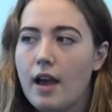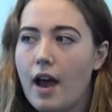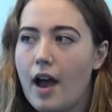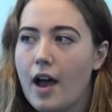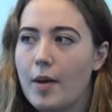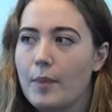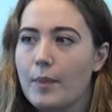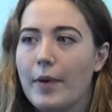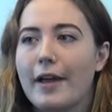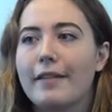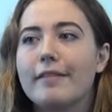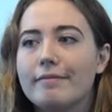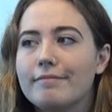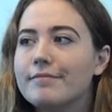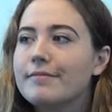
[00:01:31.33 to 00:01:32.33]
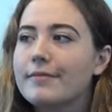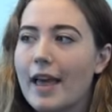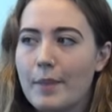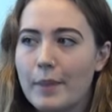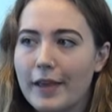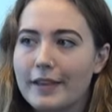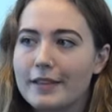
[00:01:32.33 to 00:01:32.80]
Um, but
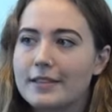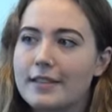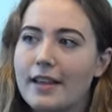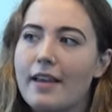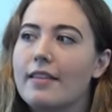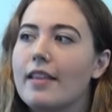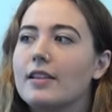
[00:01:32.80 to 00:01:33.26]
that being said,